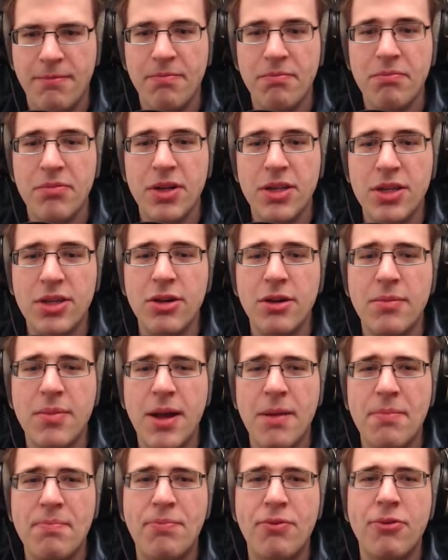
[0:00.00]
But you're my
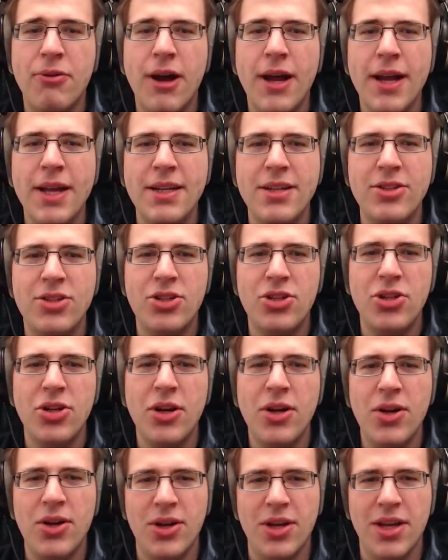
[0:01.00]
pride and
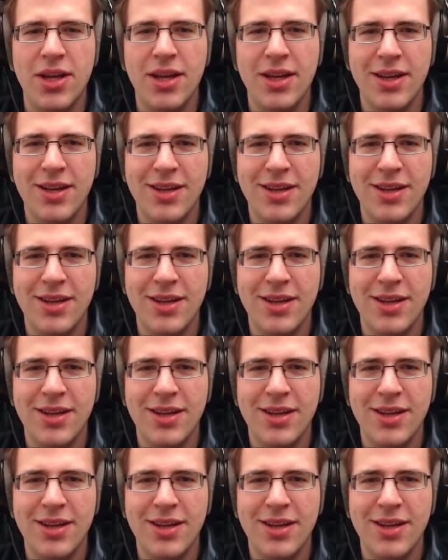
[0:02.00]
joy!